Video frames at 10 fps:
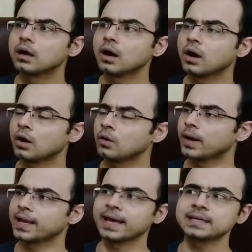Oh,
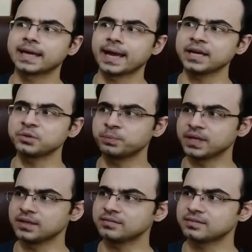I like the
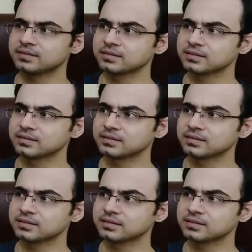headpiece.